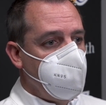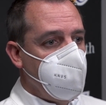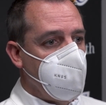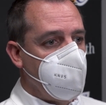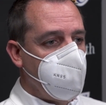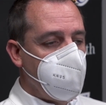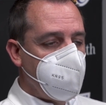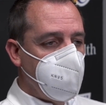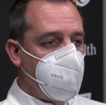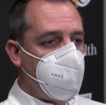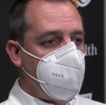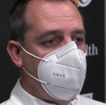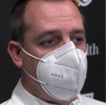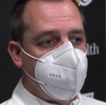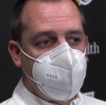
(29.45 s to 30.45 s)
Yep, we have a
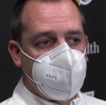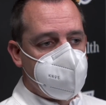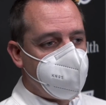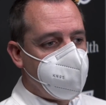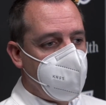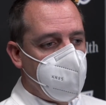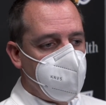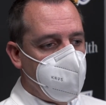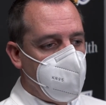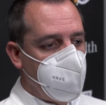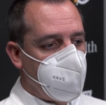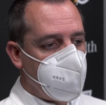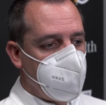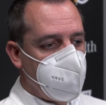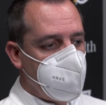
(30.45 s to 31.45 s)
lot of offensive firepower,